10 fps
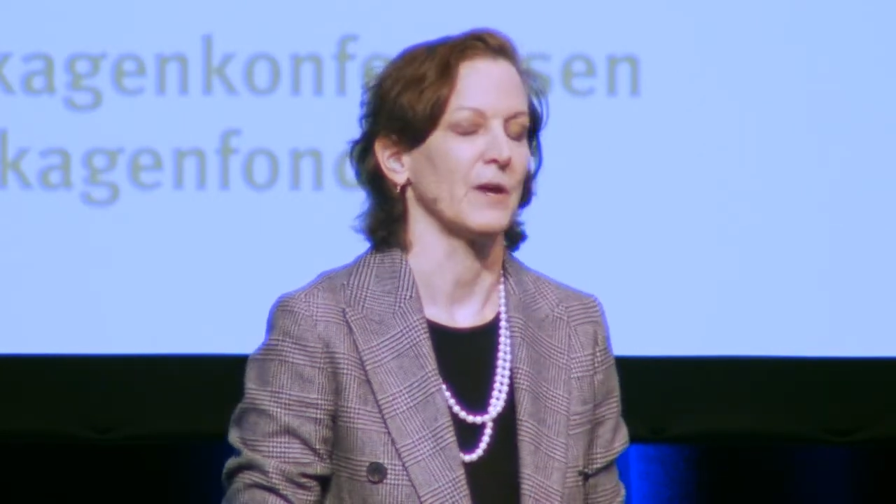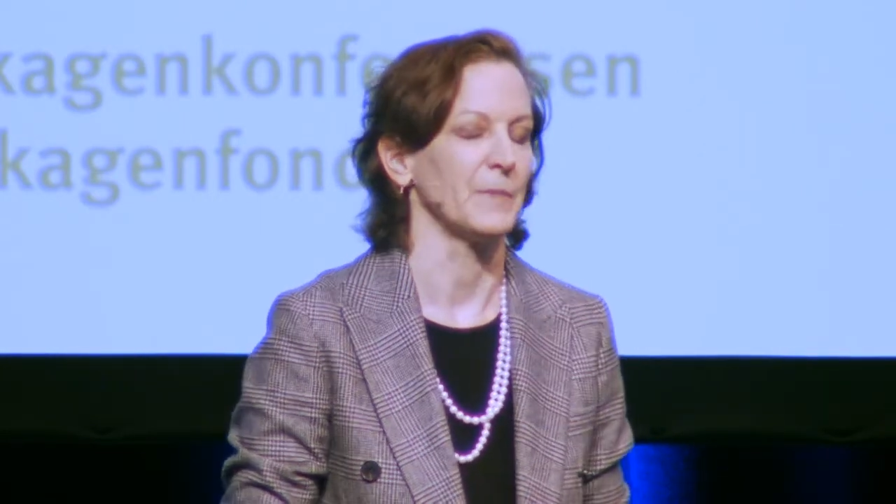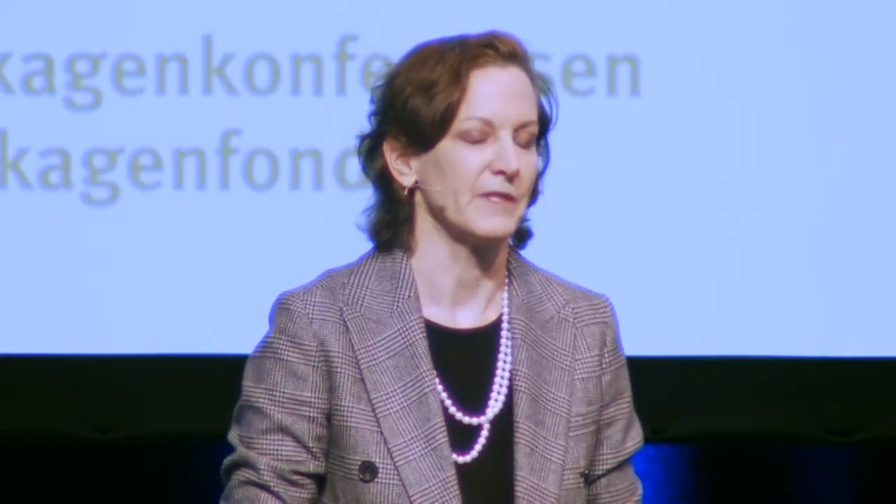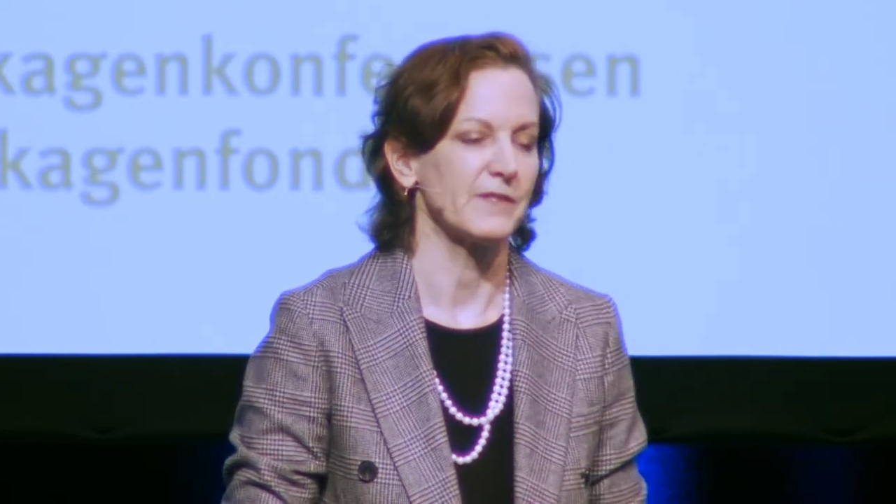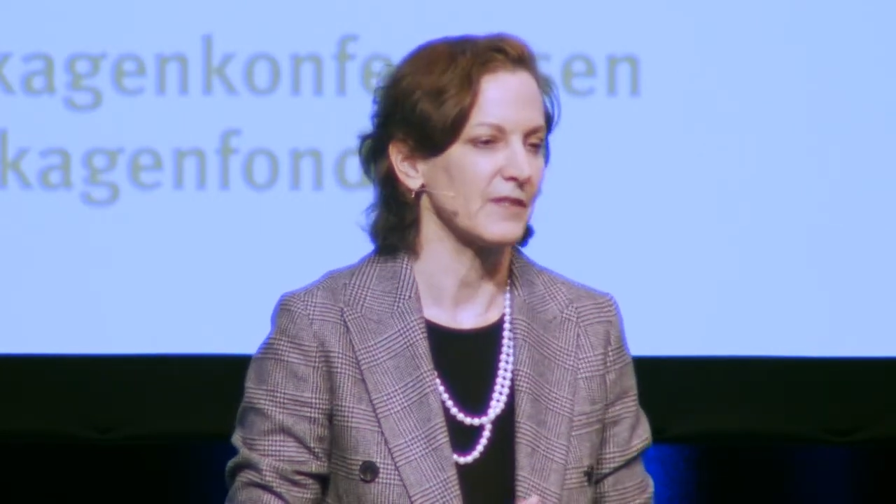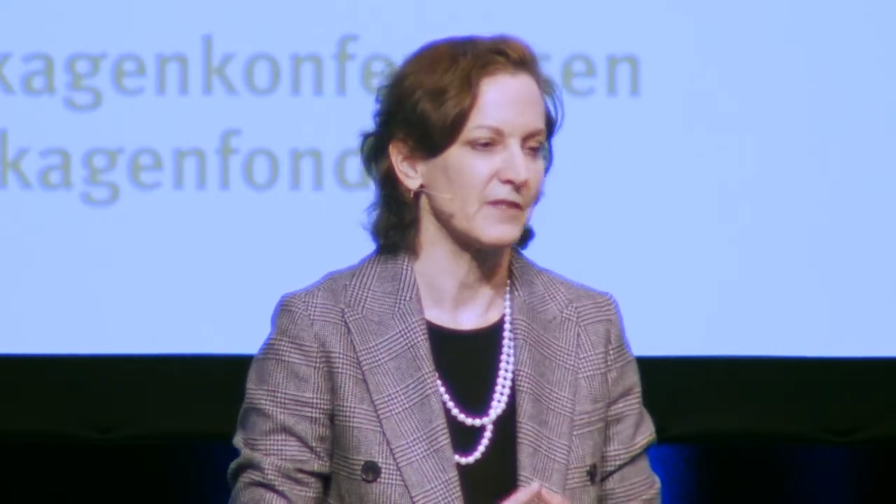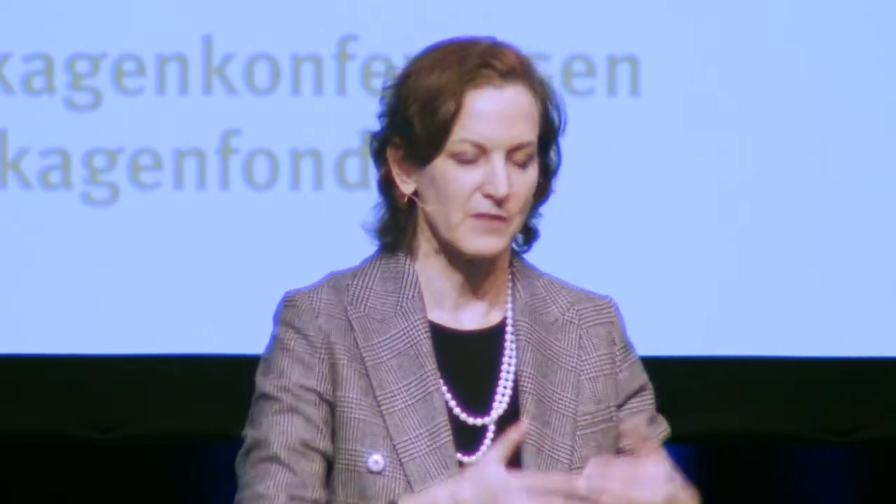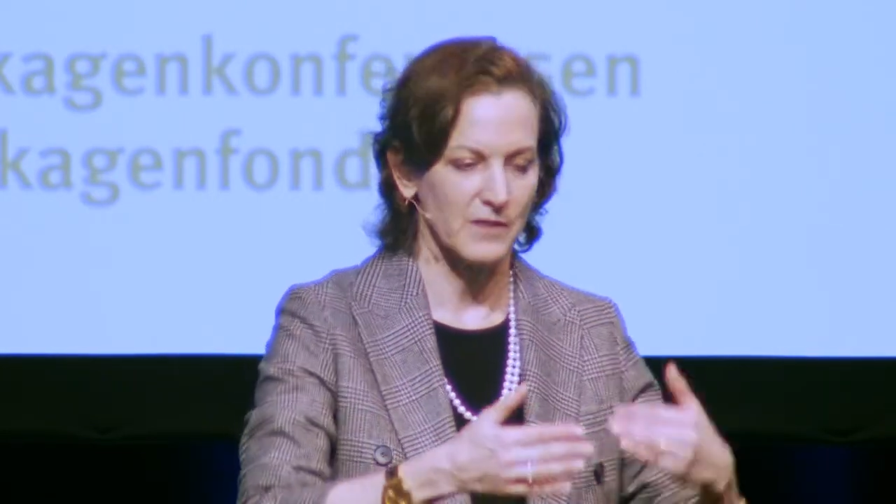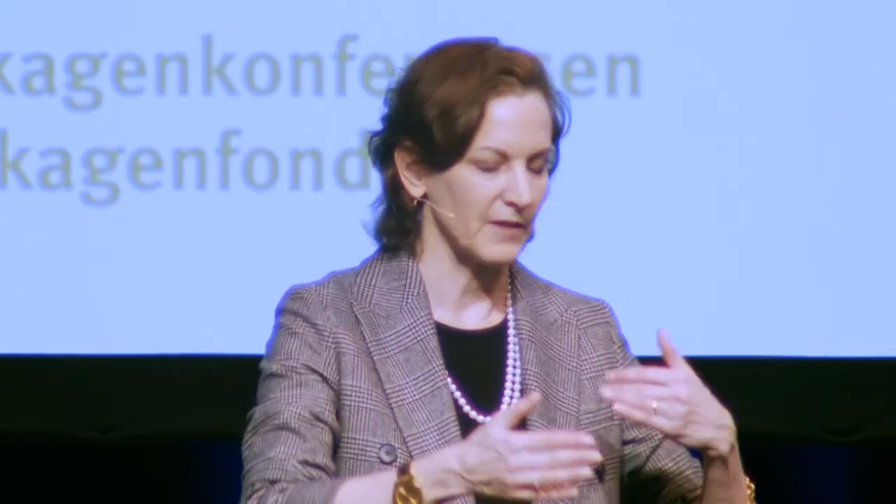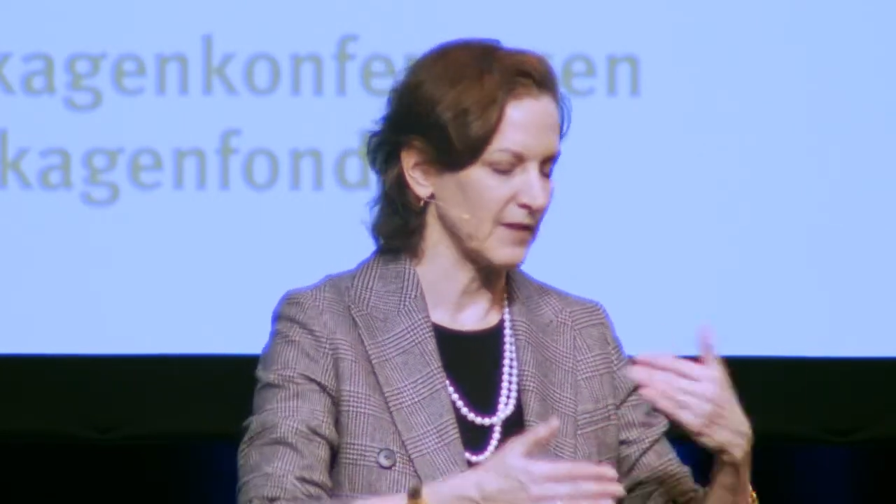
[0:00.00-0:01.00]

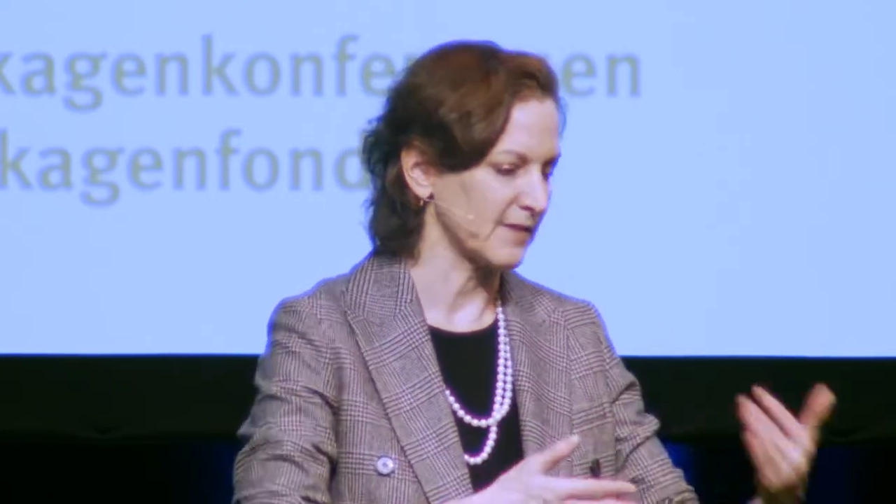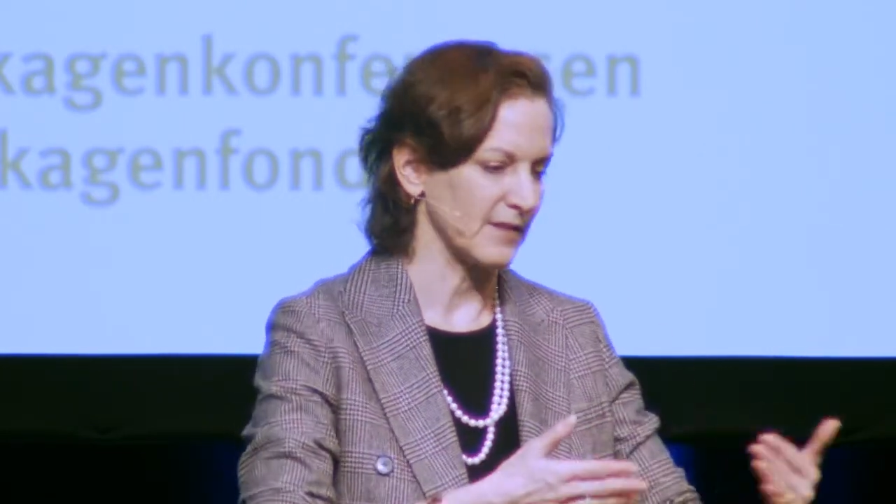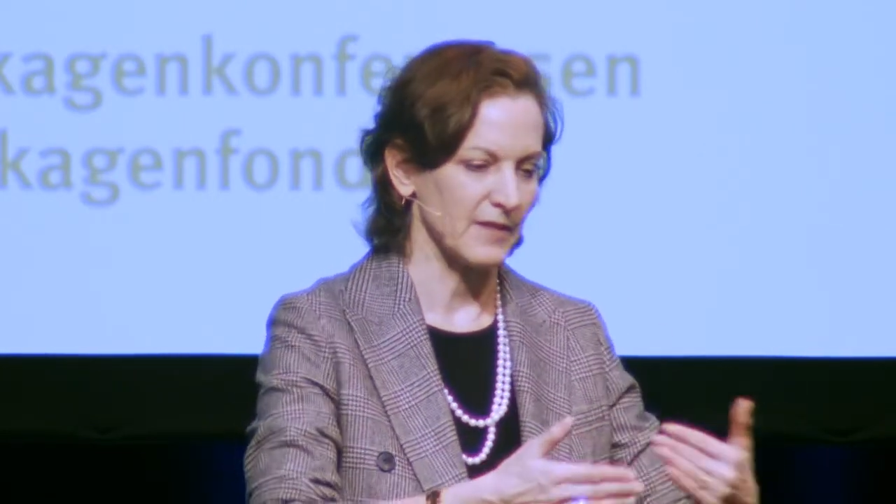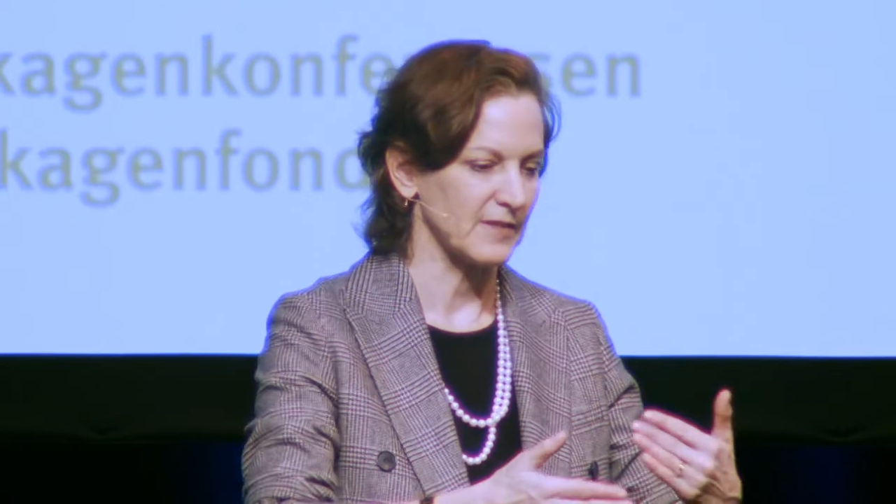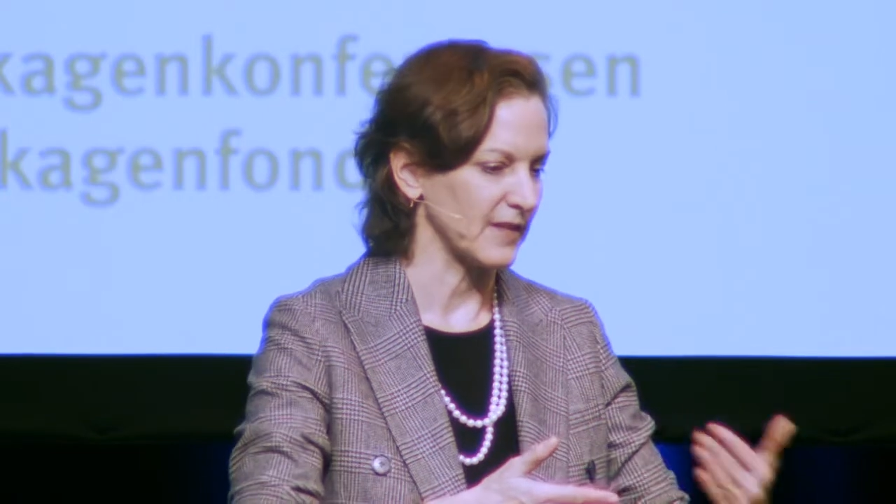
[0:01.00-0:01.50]
It's